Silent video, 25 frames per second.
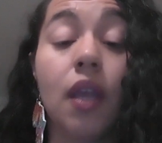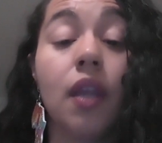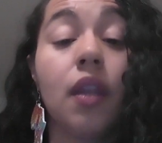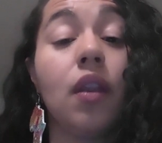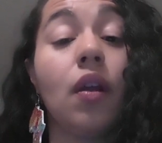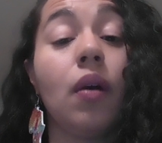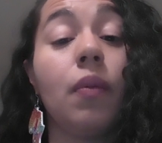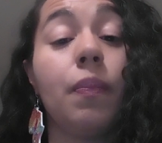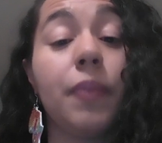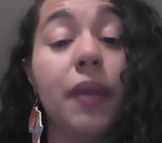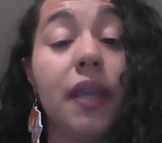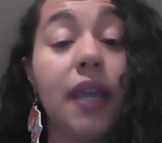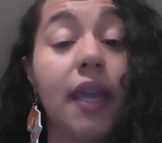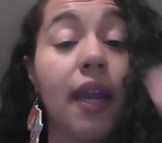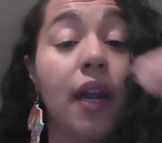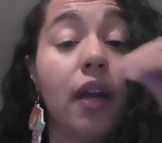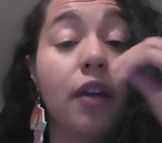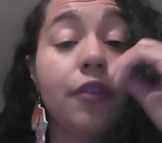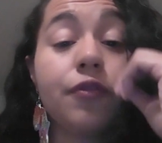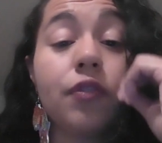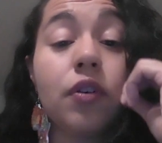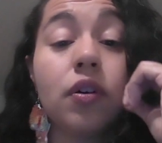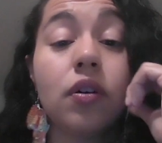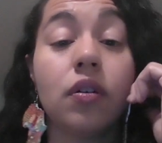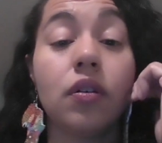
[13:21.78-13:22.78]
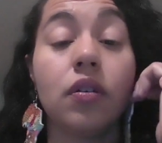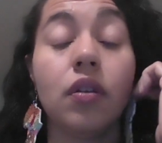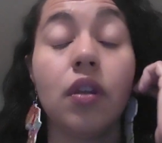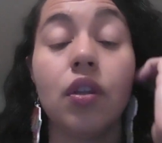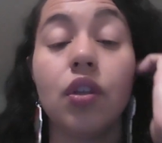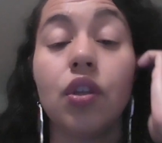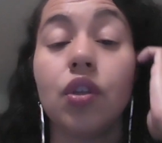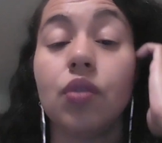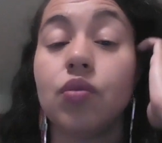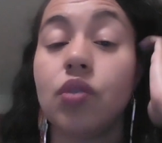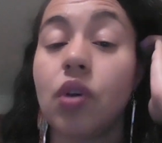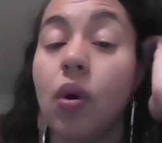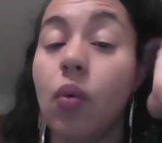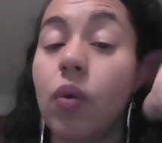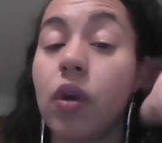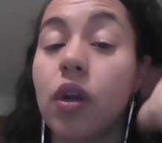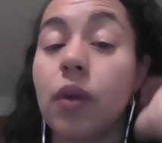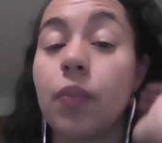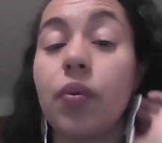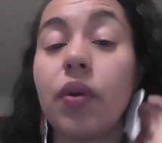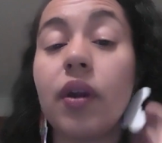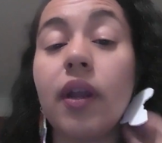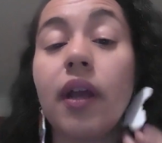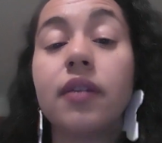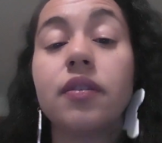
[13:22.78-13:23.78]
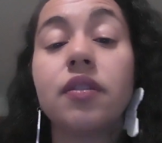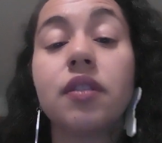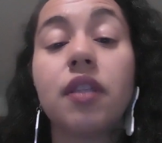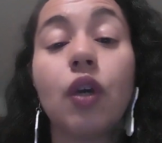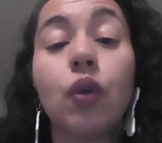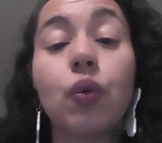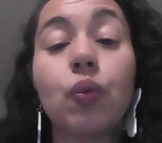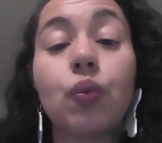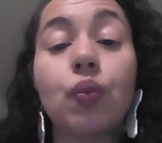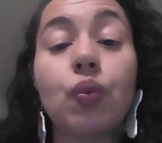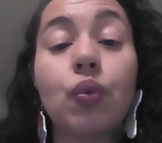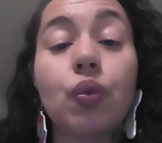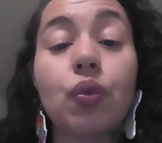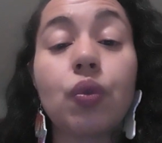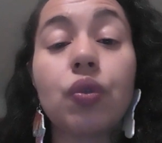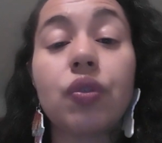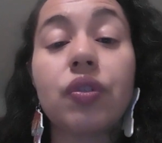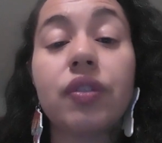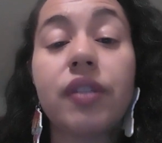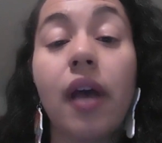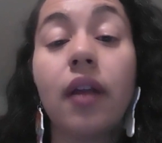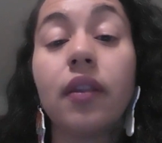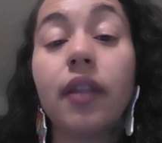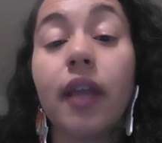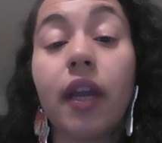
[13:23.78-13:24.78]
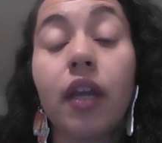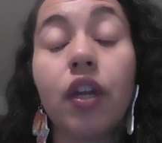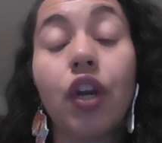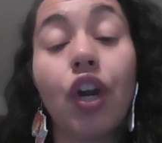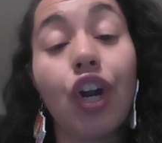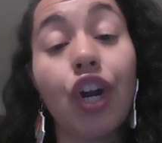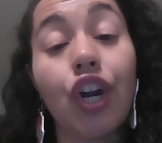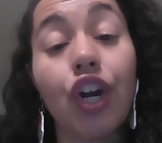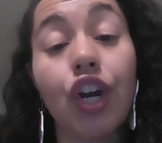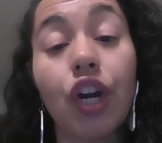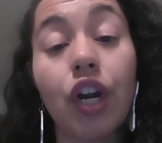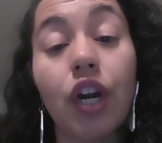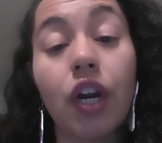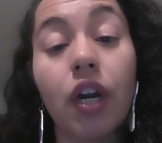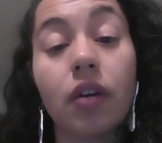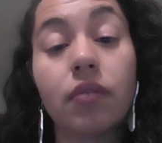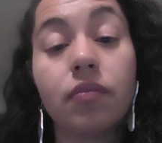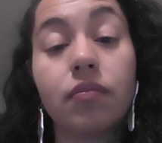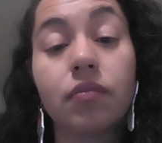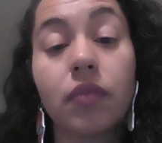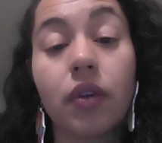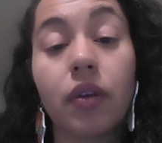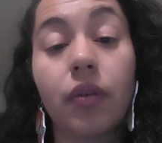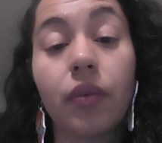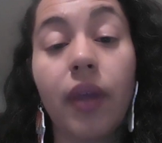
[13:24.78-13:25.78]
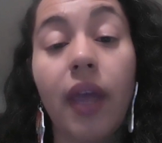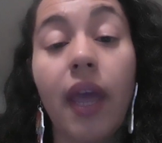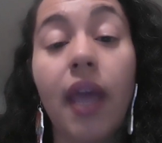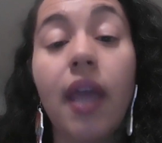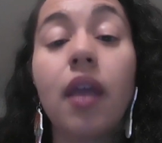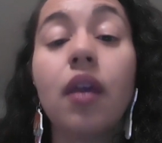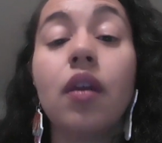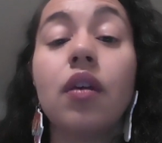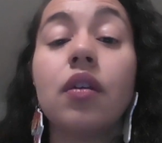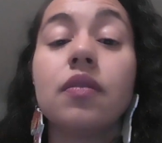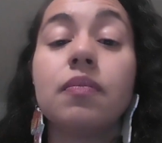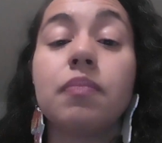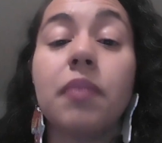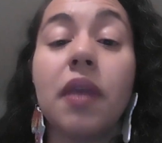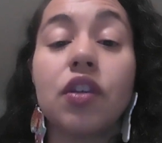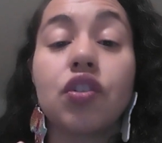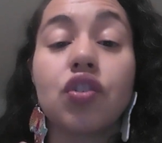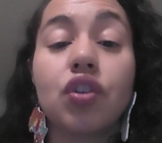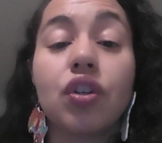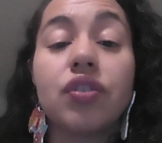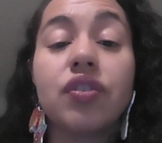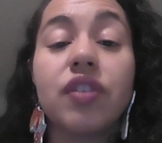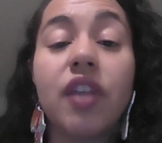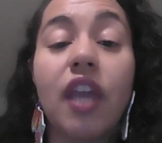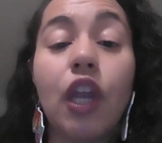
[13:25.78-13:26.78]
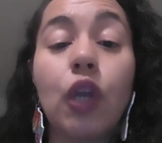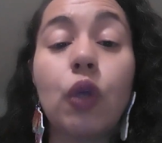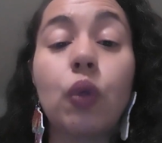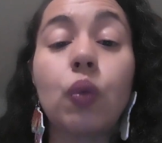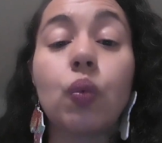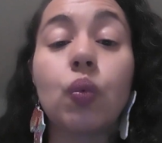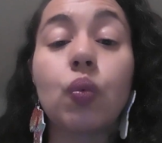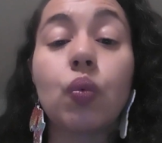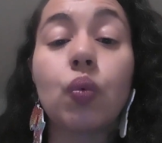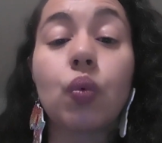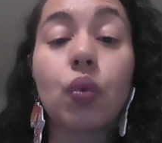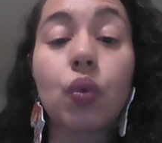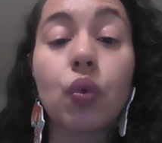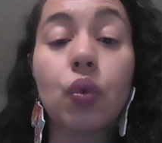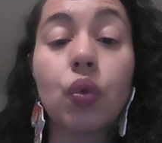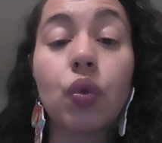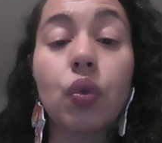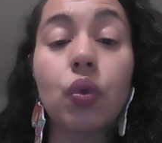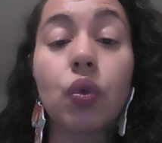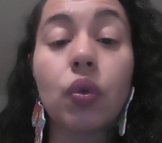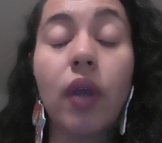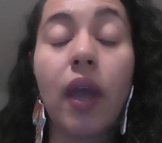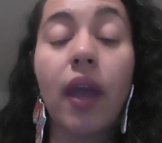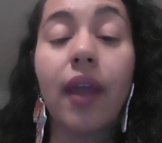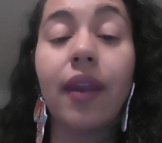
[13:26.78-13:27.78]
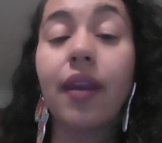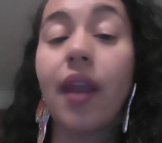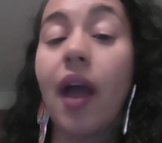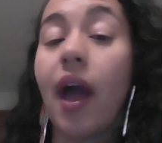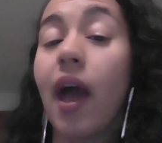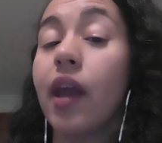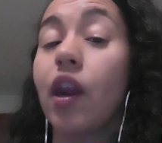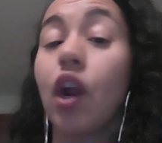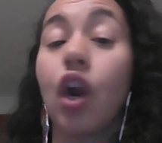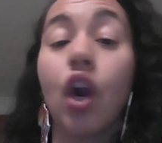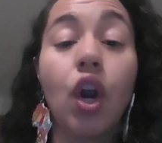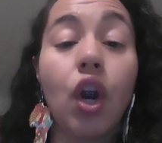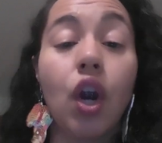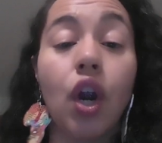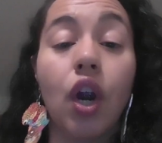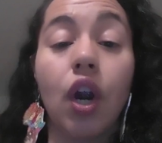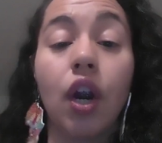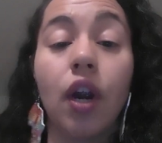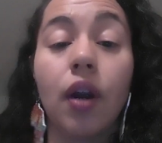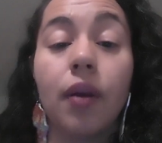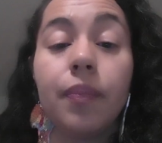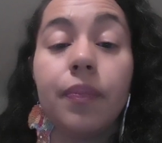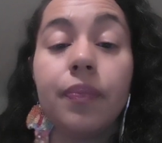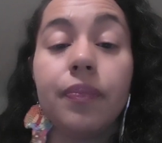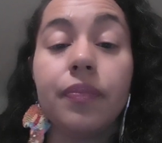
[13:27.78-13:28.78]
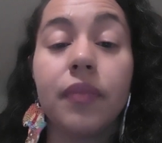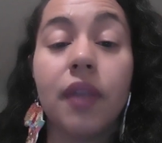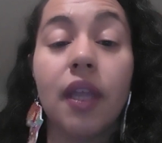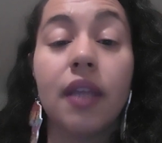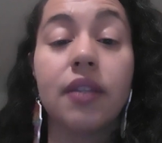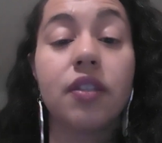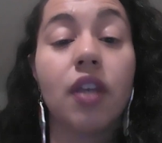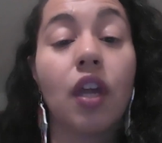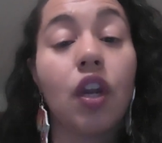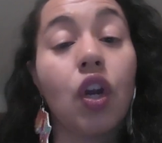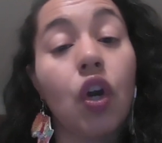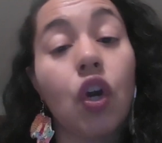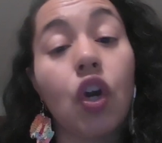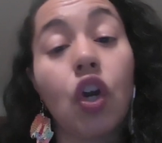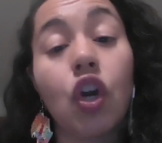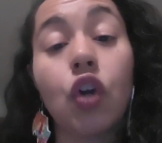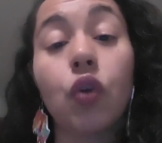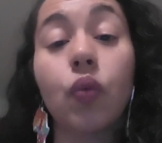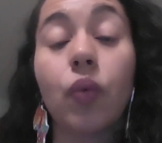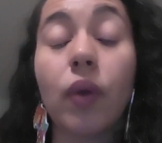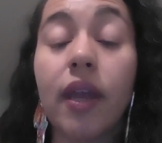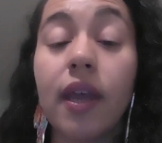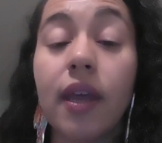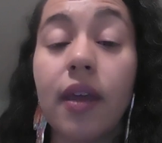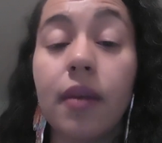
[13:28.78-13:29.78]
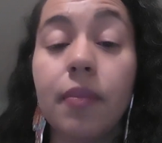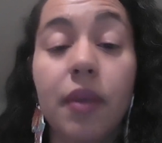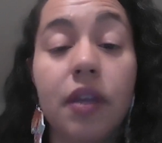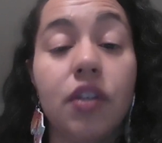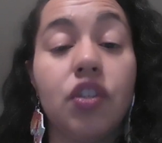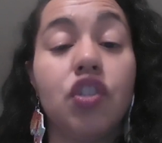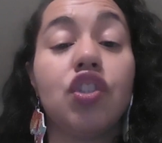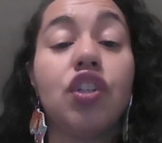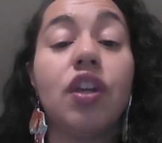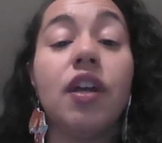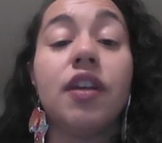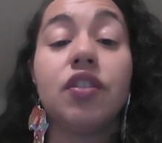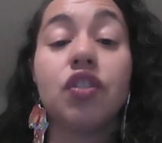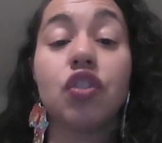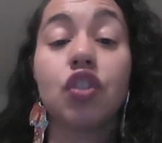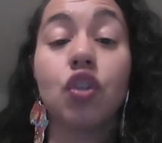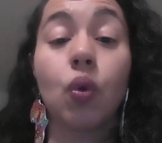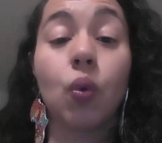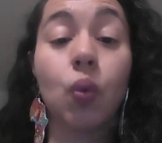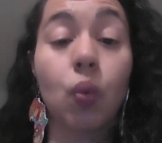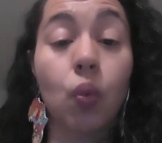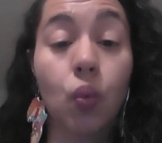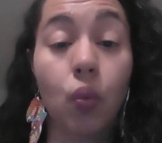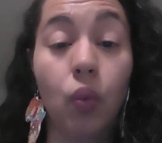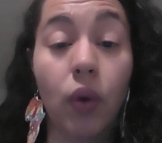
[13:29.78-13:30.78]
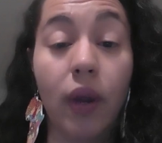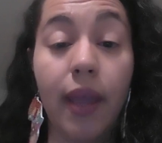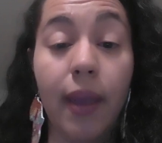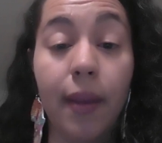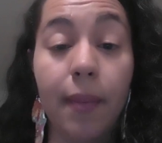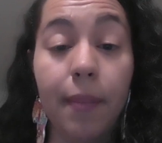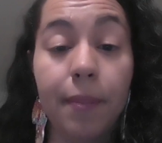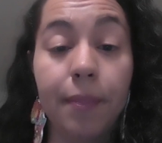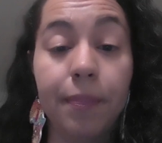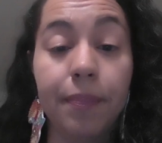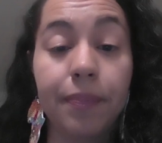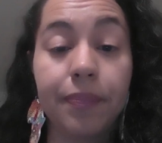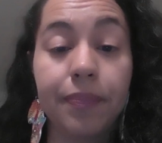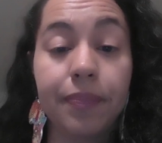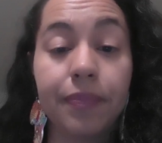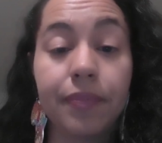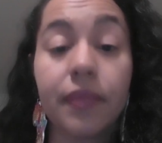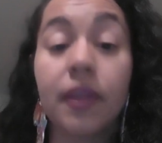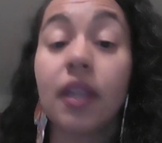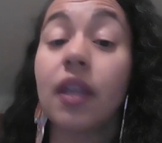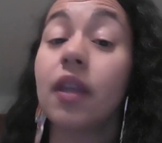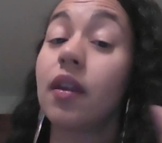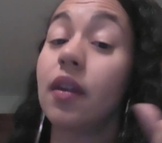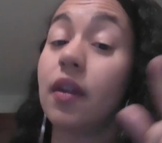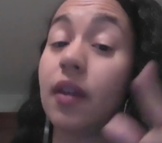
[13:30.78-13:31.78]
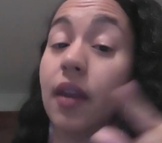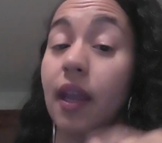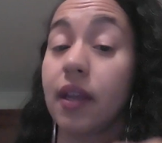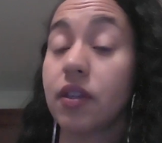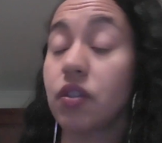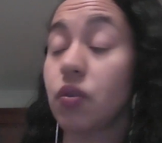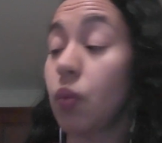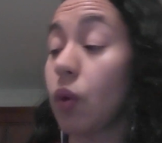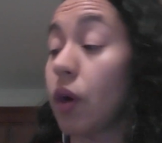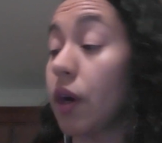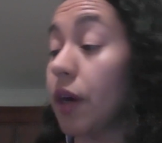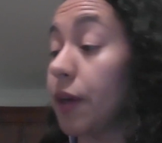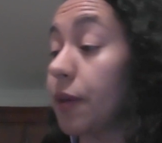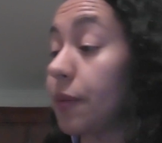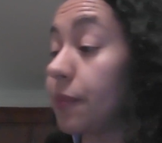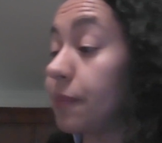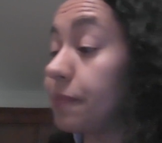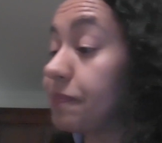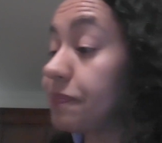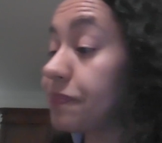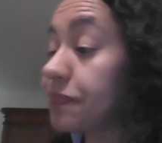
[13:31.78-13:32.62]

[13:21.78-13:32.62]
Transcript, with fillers: Now be careful, you don't want to pronounce the r sound like an er, okay? Make sure you're saying r and not er. It's not er rem, it's just rem. Next word.